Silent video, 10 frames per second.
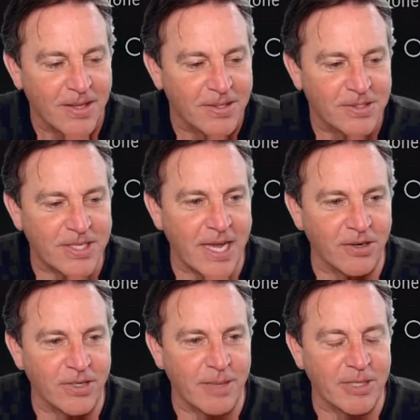
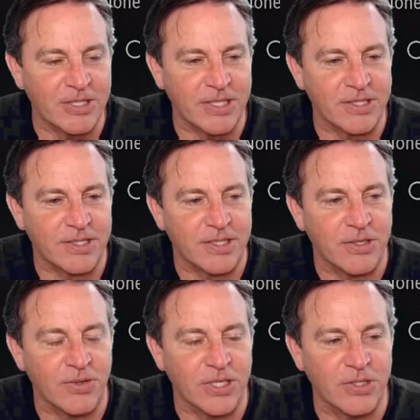standard images, you
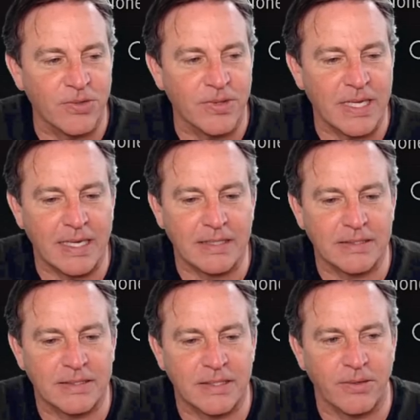can do that.
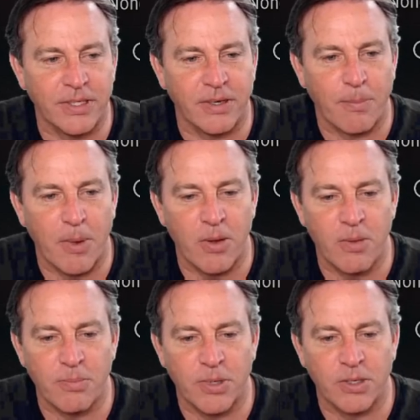So here, boom,
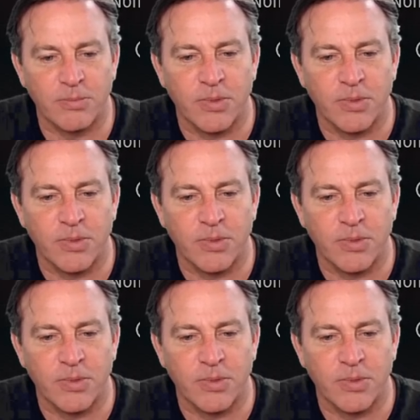boom.